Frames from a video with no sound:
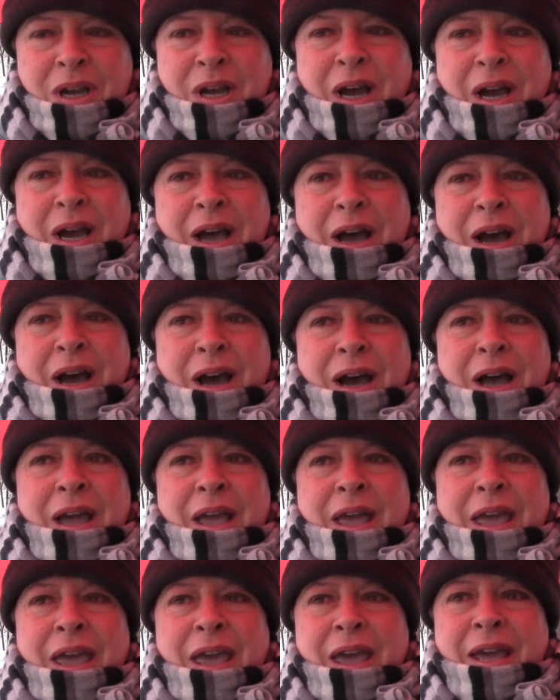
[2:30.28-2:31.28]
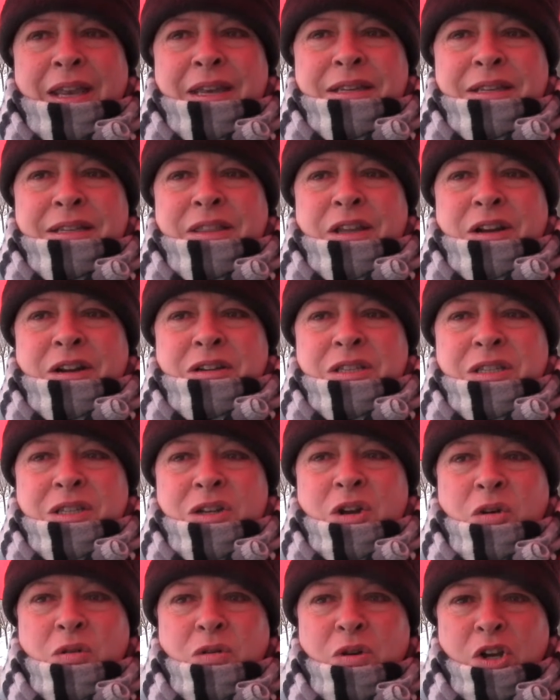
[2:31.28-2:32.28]
and there's
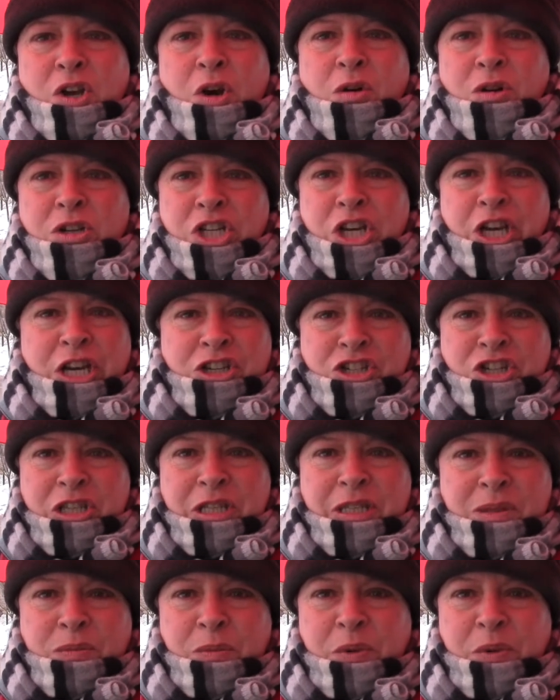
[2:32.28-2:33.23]
no negotiations